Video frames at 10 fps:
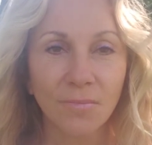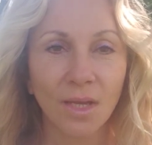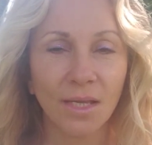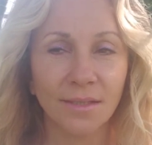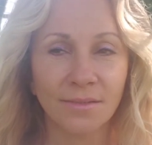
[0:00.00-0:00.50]

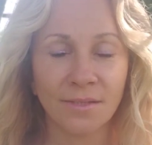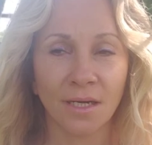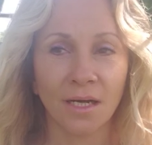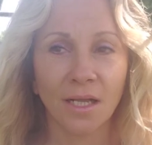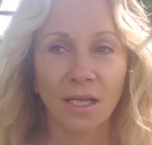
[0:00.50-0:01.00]
And
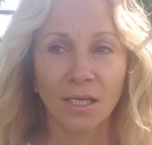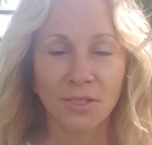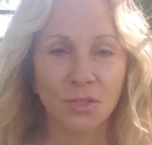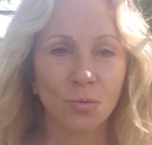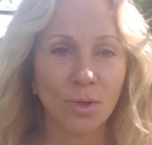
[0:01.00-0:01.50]
uh,
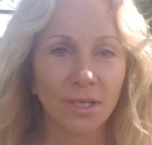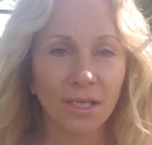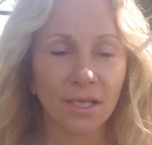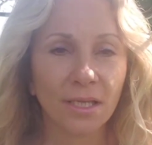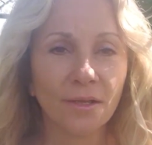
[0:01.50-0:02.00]
so,
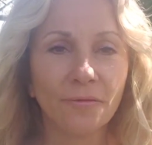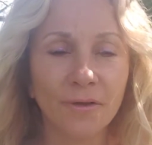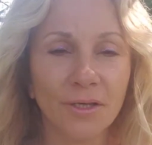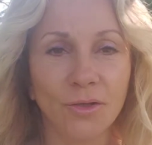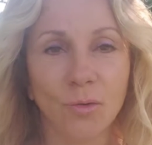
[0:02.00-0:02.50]
if
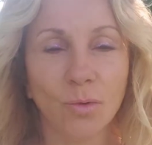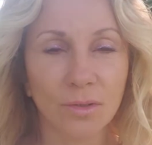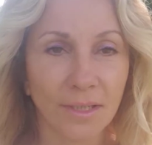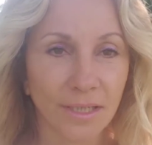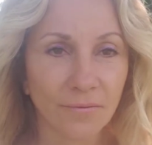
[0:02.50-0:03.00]
in your
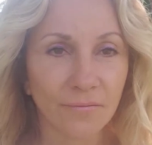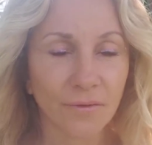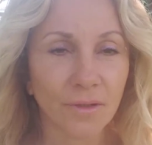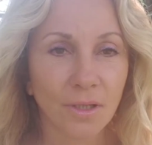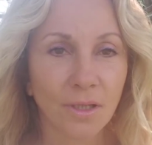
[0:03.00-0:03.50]
life
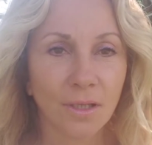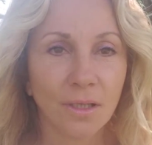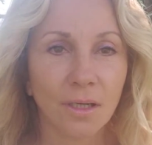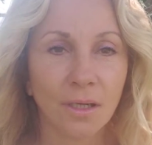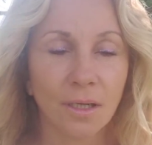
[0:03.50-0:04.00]

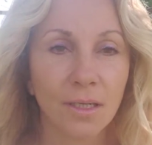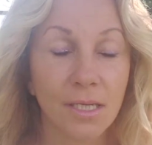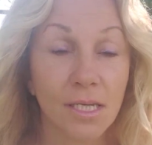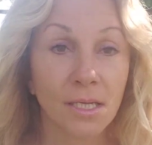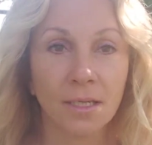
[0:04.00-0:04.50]
uh,
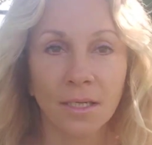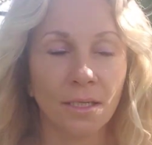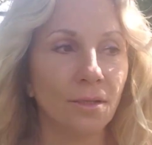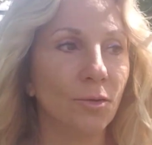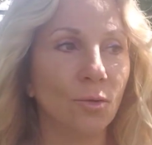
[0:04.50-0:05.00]

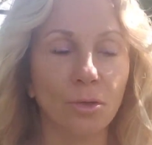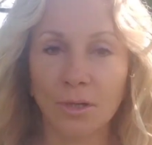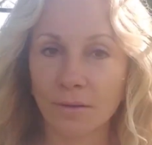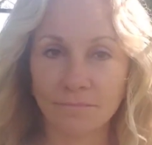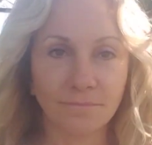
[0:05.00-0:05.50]
in
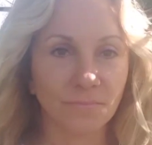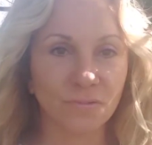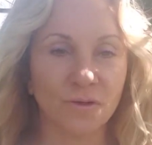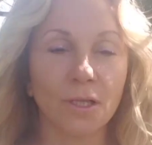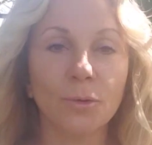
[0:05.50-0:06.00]
your
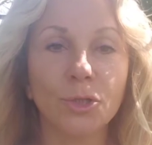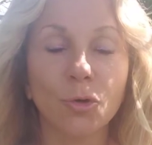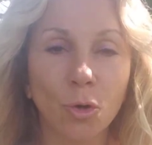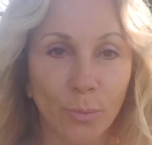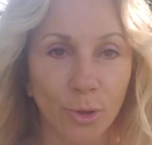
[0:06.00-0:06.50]
following
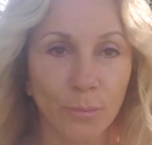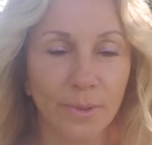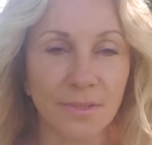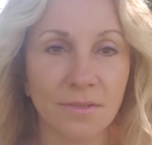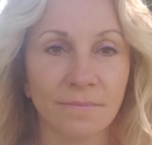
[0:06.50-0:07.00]
your
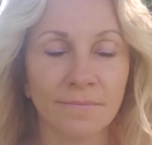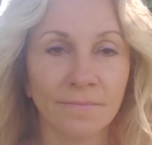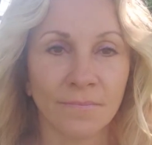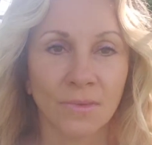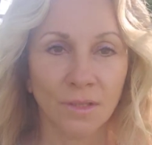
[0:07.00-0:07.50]
purpose,
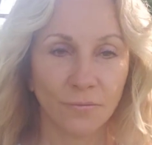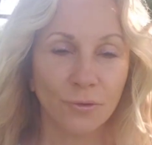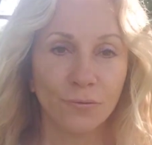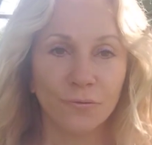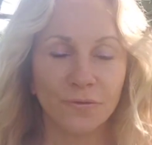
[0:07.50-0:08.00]
if
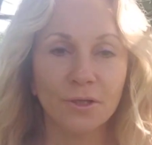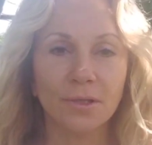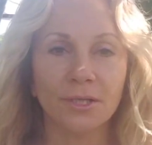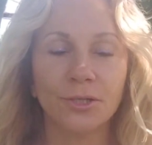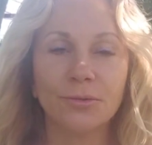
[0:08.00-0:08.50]
you feel
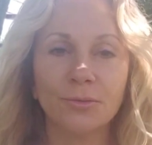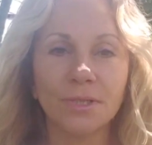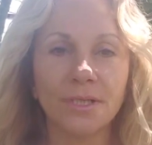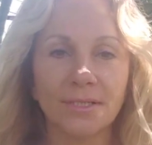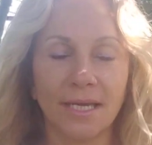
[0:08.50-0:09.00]
like you
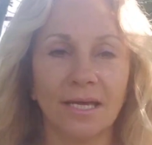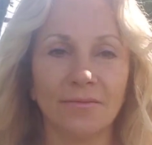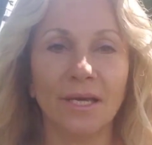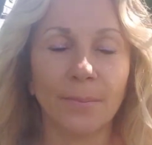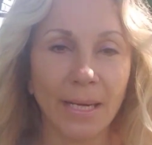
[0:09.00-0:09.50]
need to have
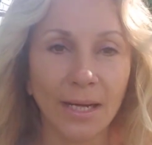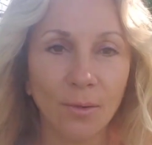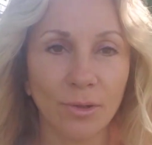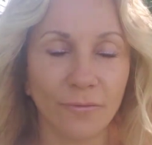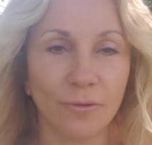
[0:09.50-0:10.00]
that
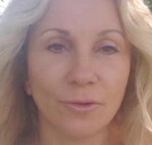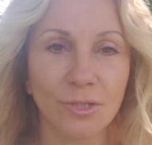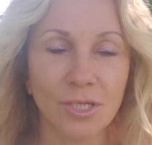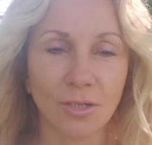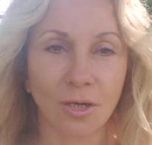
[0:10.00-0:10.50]
power of her,
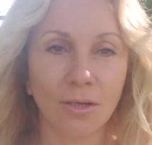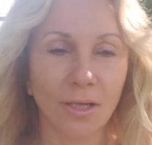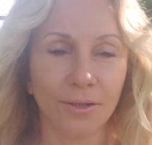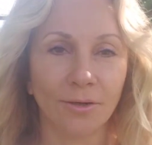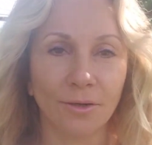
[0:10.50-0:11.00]
just call
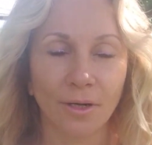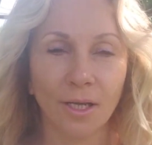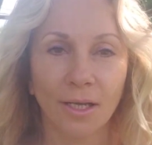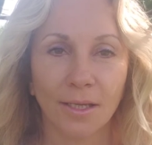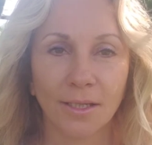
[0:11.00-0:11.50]
on her
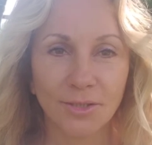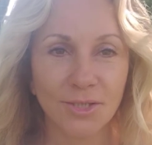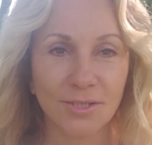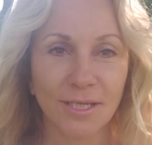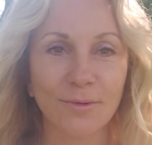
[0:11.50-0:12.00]
and
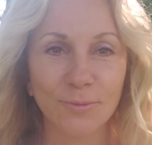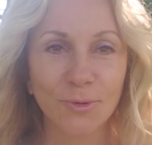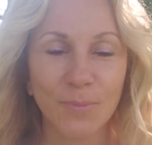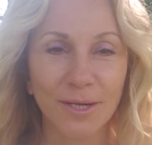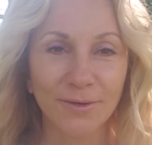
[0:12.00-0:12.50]
just say,
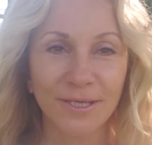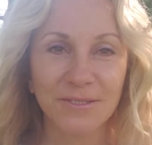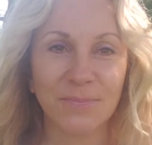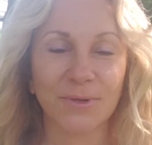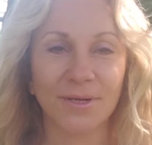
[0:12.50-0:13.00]
Ruth Bader
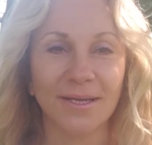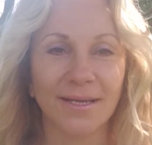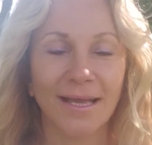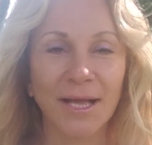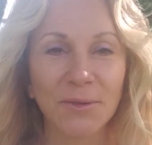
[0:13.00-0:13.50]
Ginsburg,
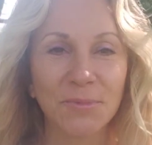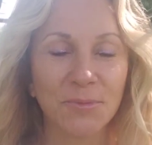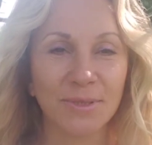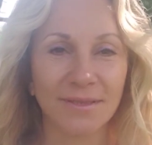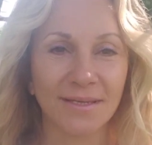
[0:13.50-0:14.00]
help me
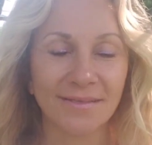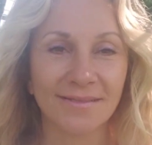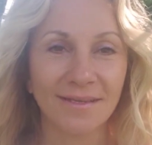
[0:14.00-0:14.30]
with this.